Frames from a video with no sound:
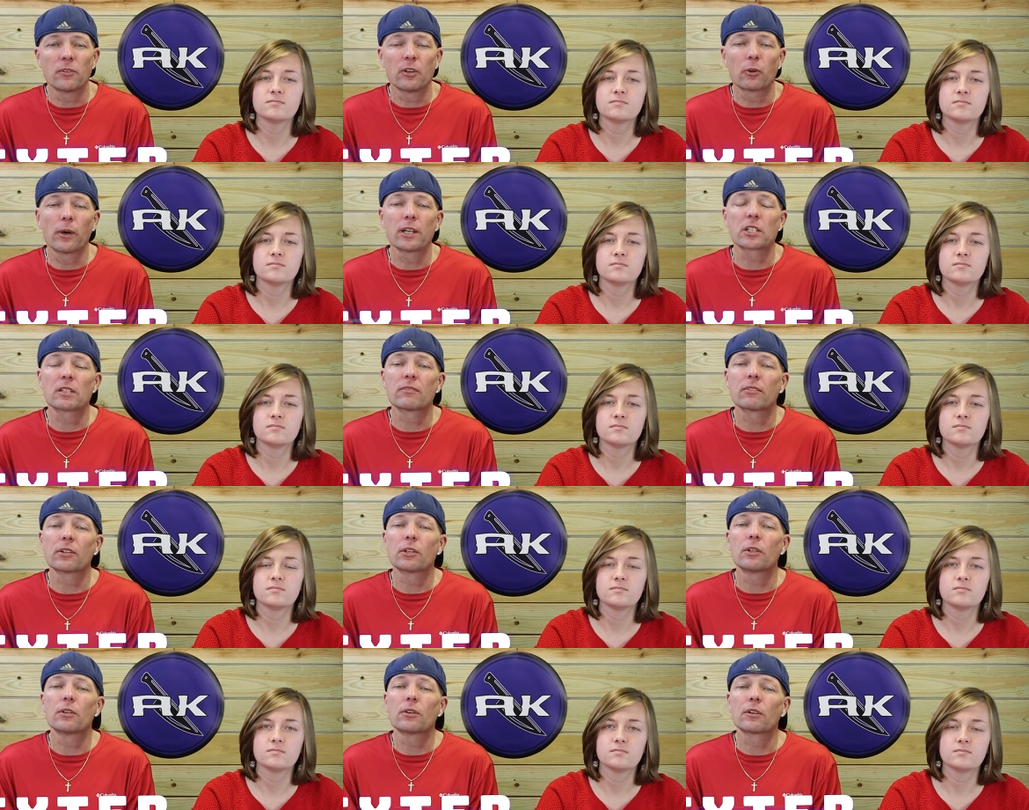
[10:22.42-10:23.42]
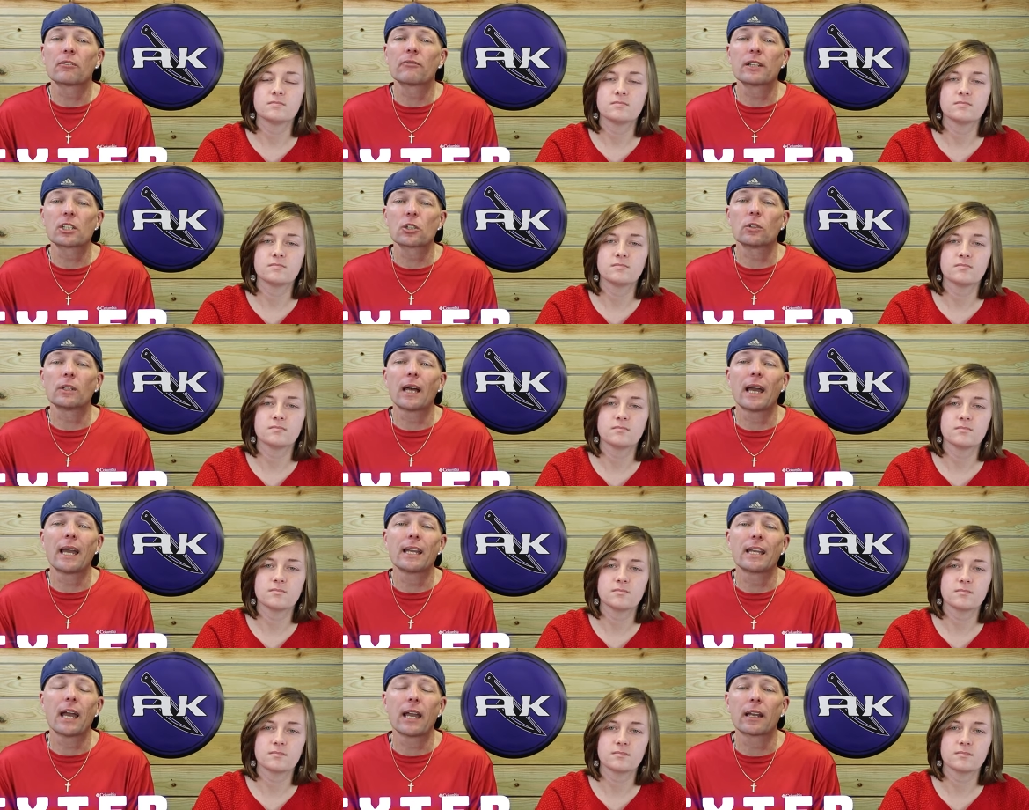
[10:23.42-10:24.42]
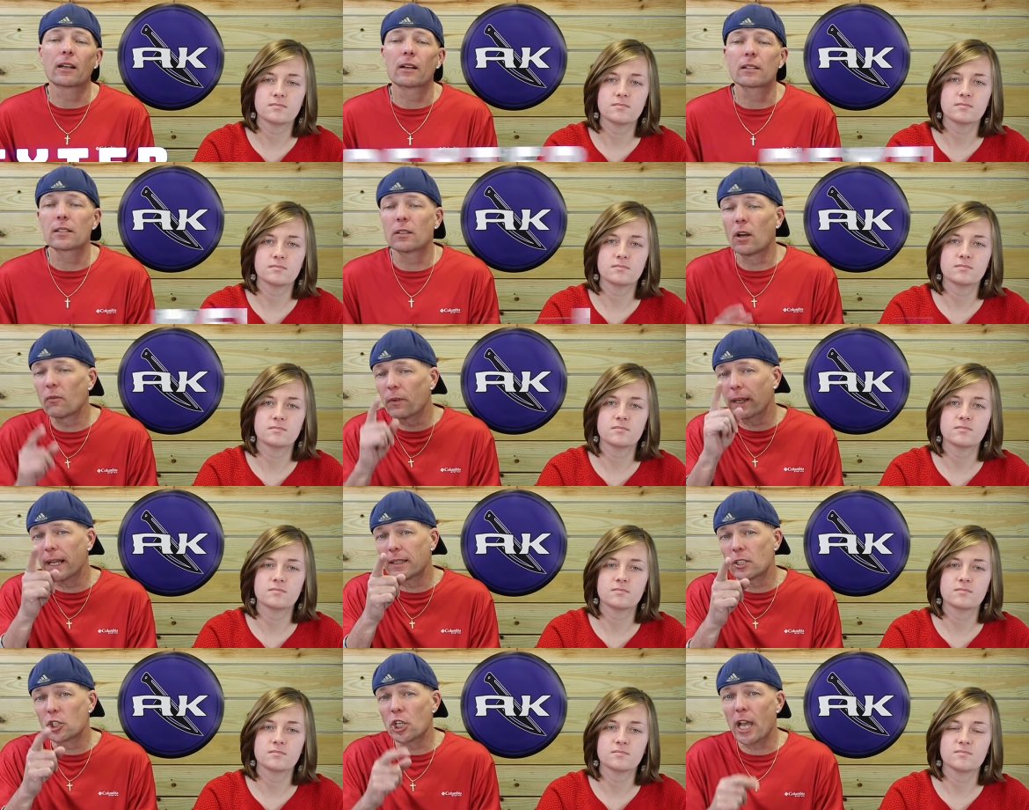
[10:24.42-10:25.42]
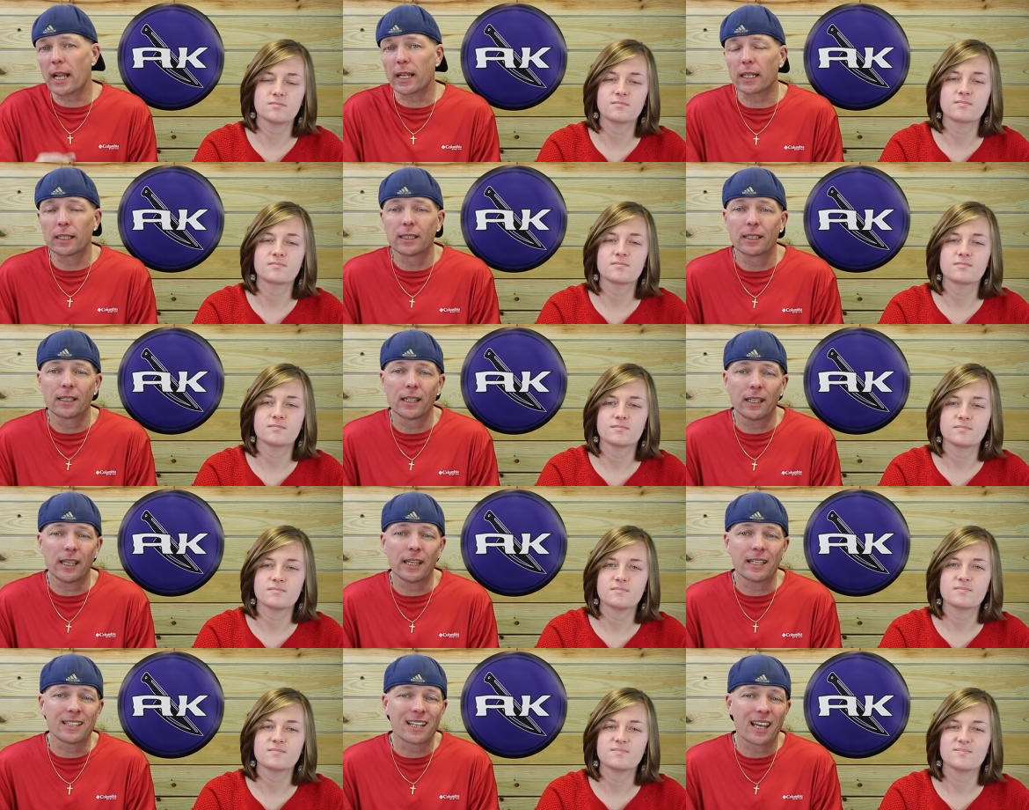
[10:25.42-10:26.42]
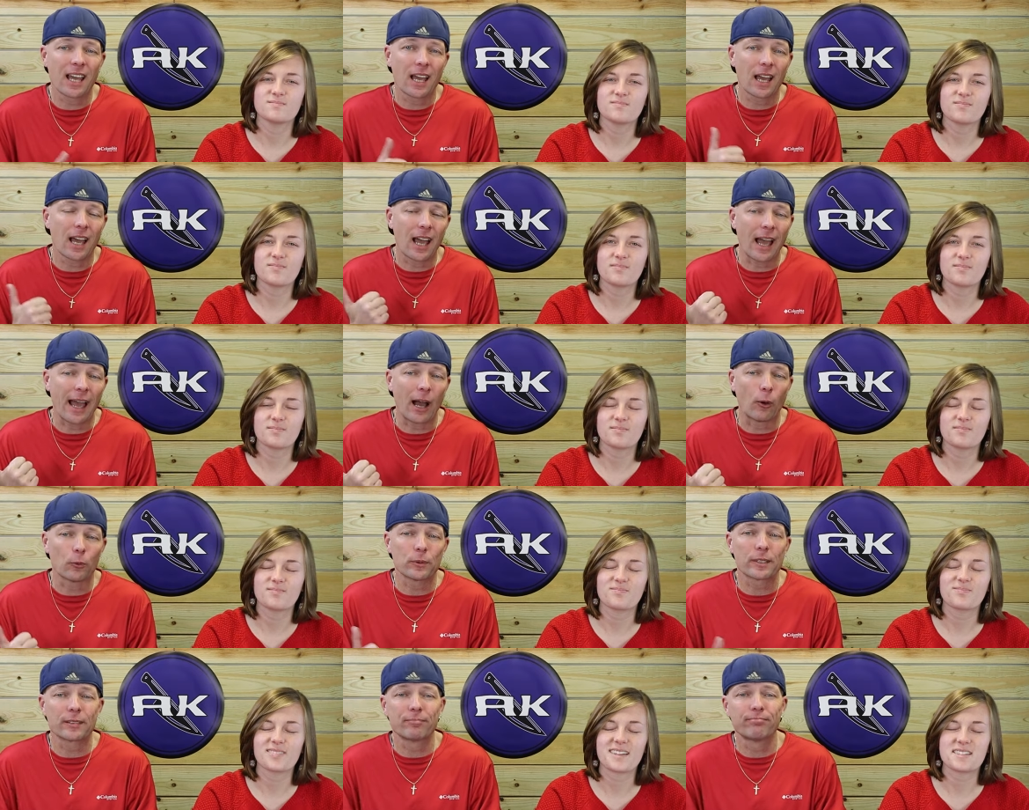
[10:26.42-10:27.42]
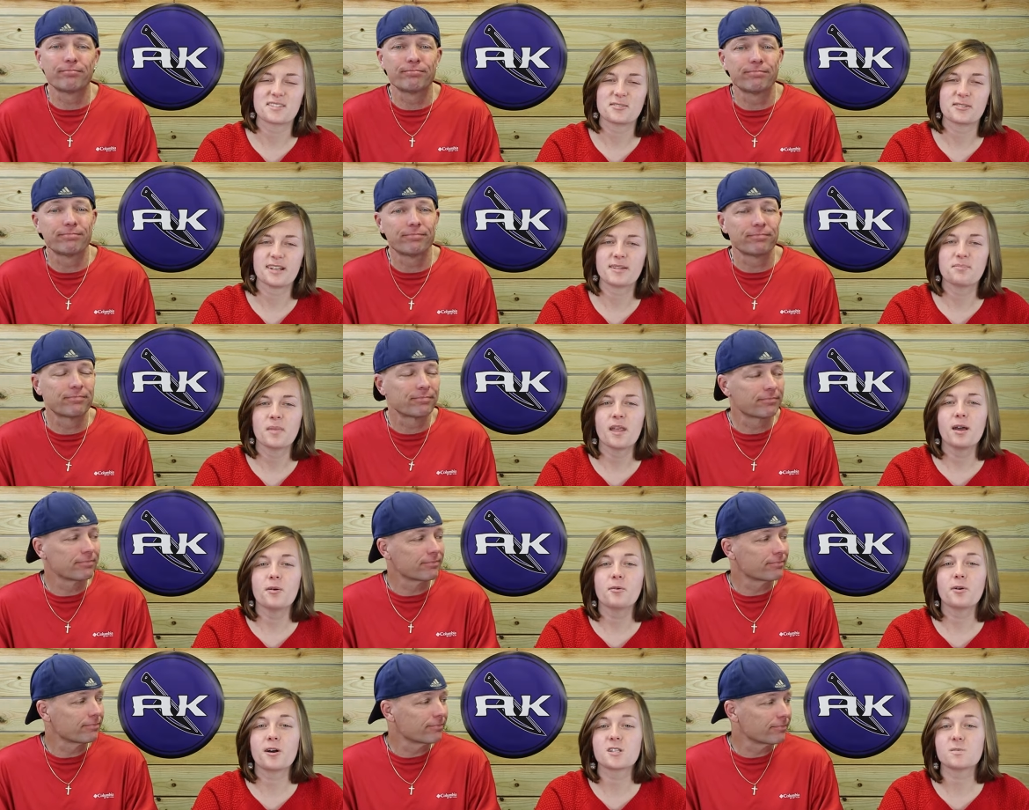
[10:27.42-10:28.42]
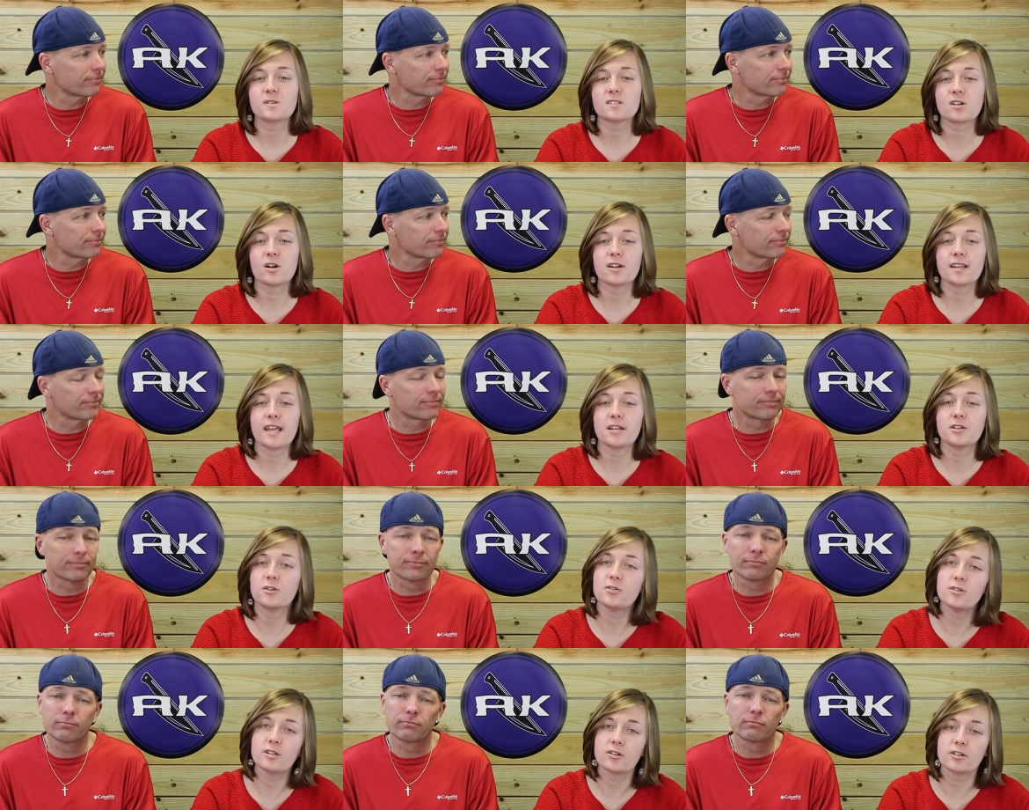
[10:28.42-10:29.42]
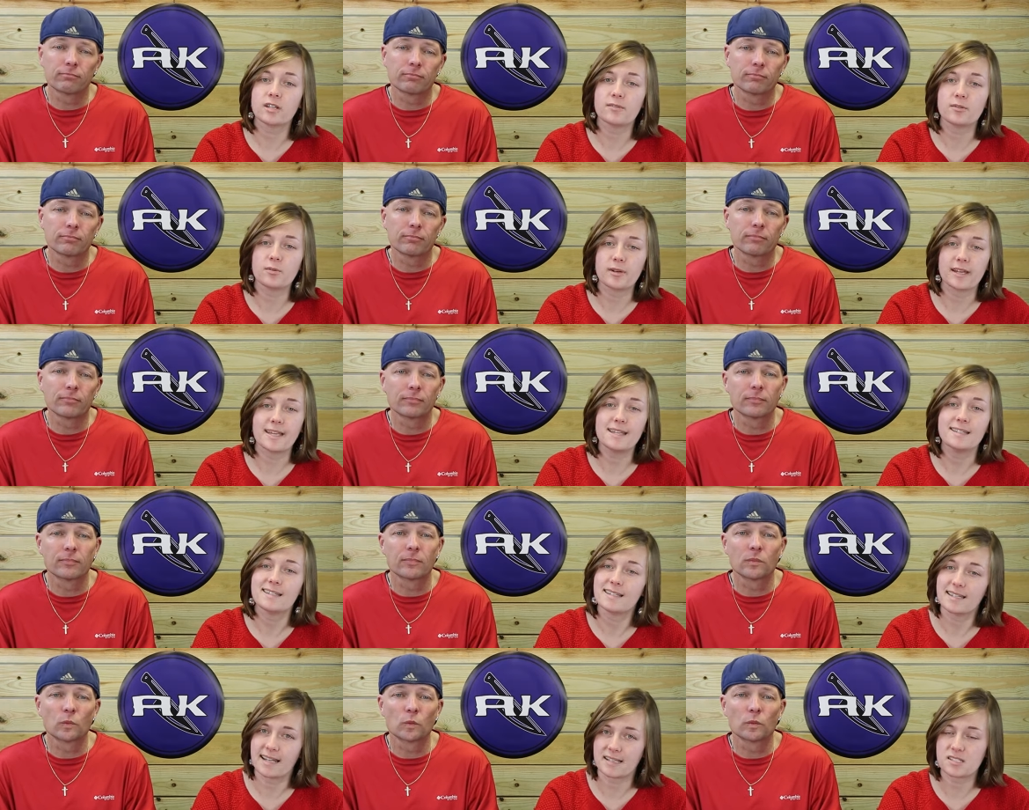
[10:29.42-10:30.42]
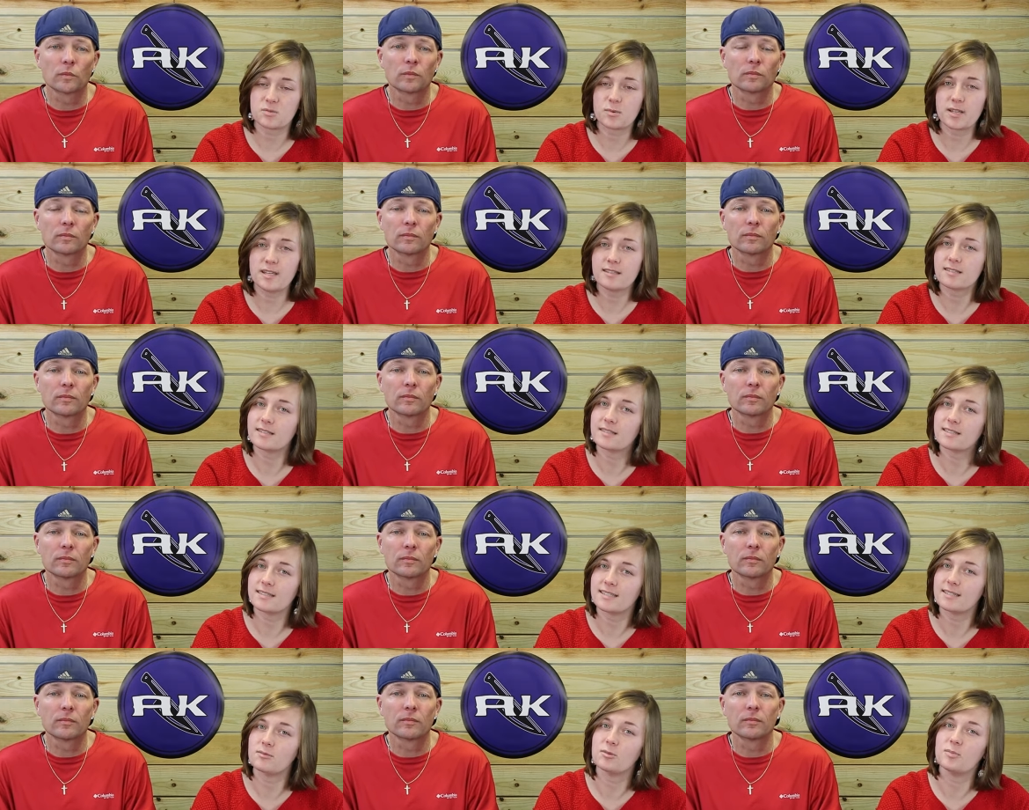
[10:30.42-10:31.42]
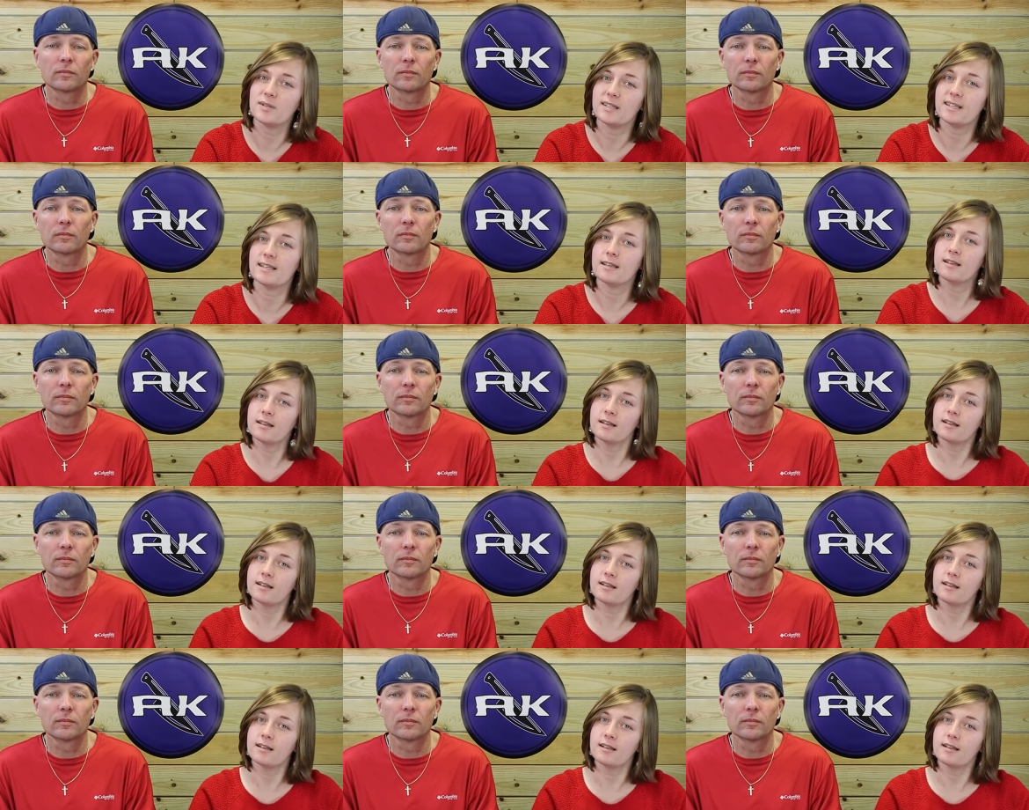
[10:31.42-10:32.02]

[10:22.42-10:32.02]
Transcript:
Speaker 1: trivia question for your official AKer. So don't forget to check it out. That's great.
Speaker 2: We'll also be starting a New Year giveaway next week since it will be